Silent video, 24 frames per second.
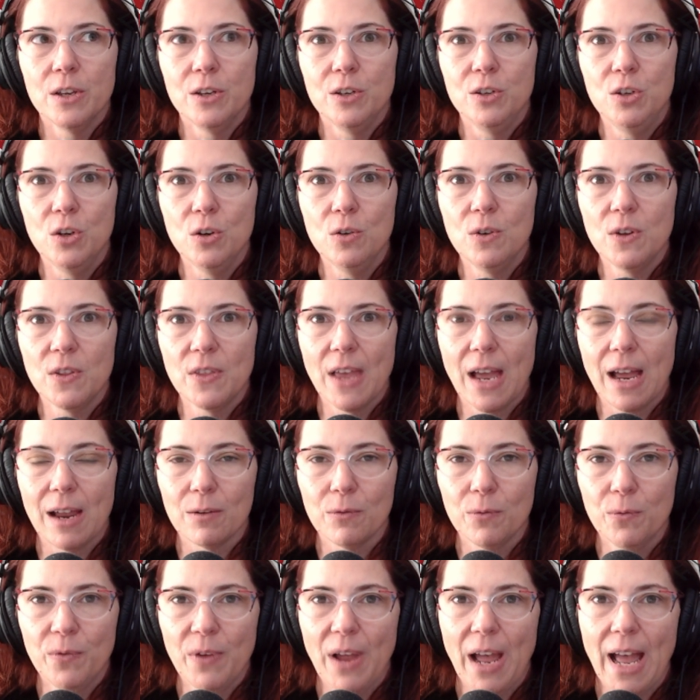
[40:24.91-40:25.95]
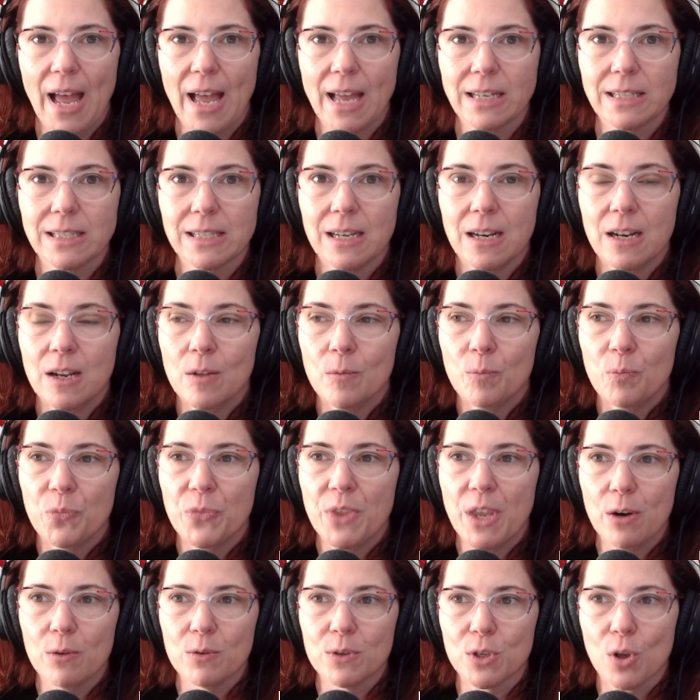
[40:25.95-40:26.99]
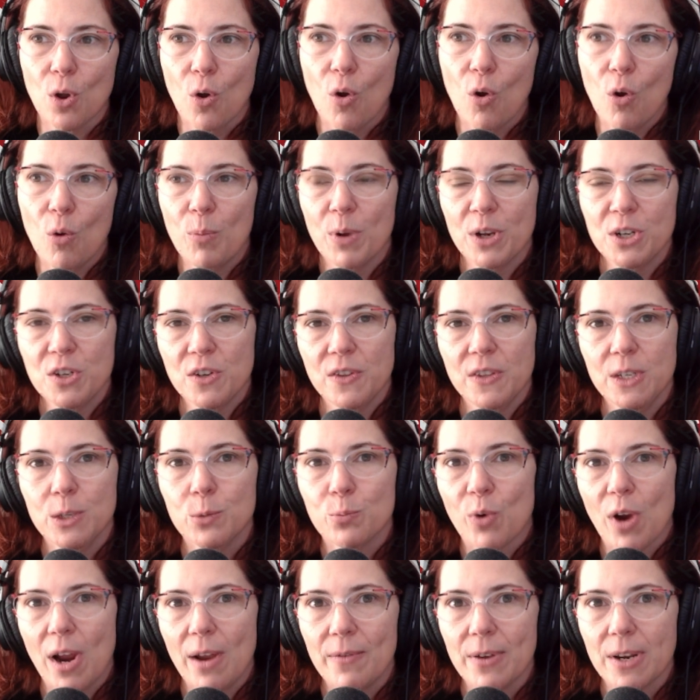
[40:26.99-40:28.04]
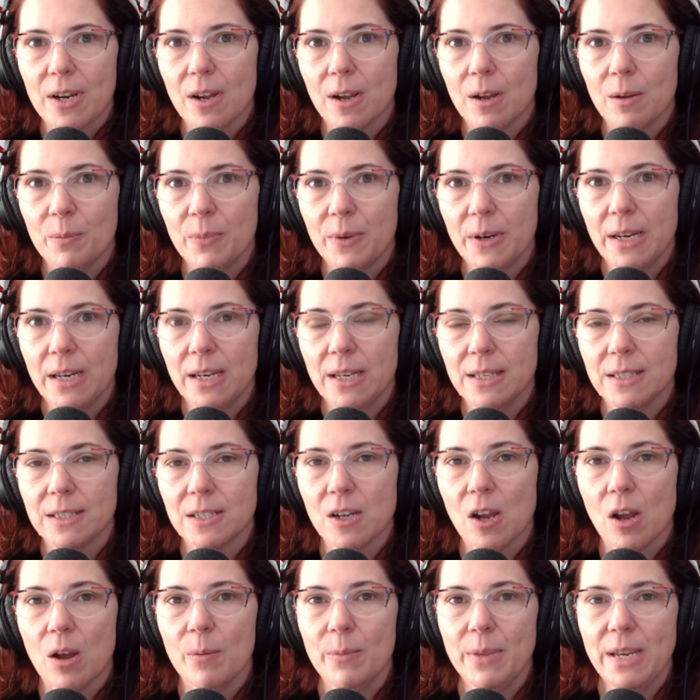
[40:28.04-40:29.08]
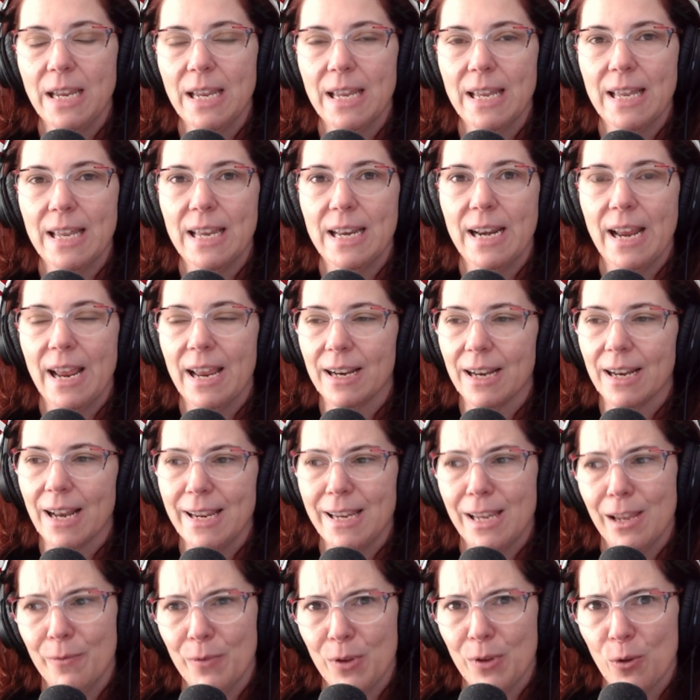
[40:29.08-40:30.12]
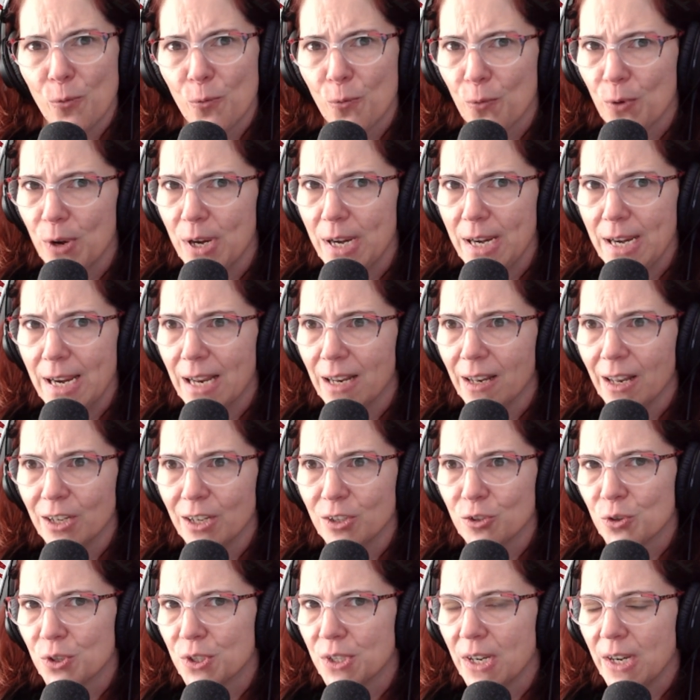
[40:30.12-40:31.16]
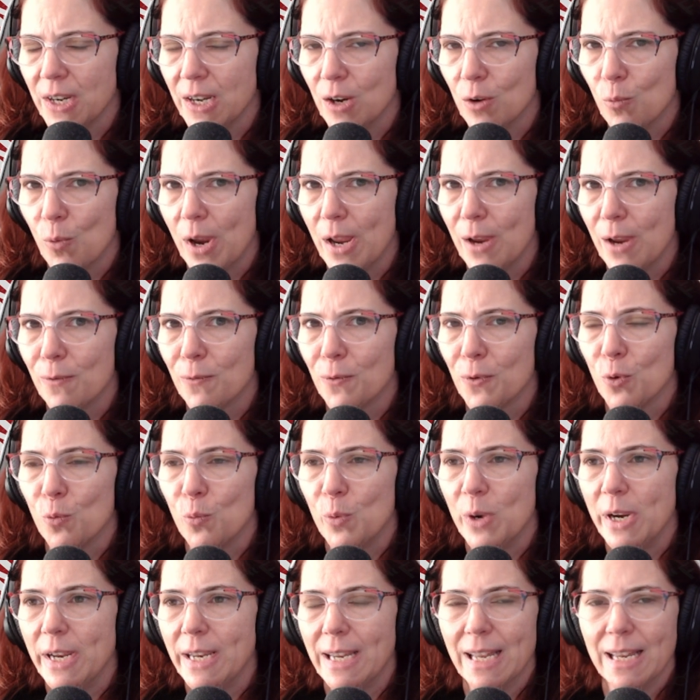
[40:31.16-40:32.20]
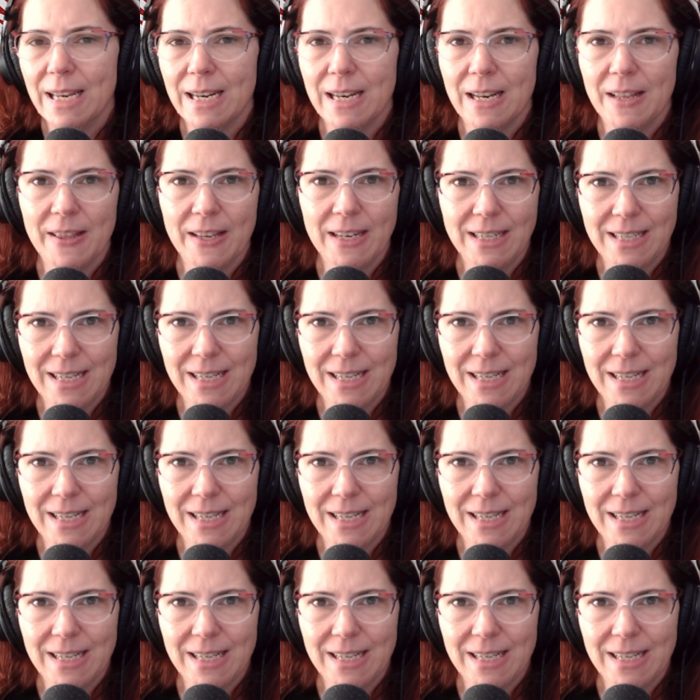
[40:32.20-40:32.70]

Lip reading: due to that fact, there is a whole bunch of these private companies coming in and like giving free electricity away for the weekend and then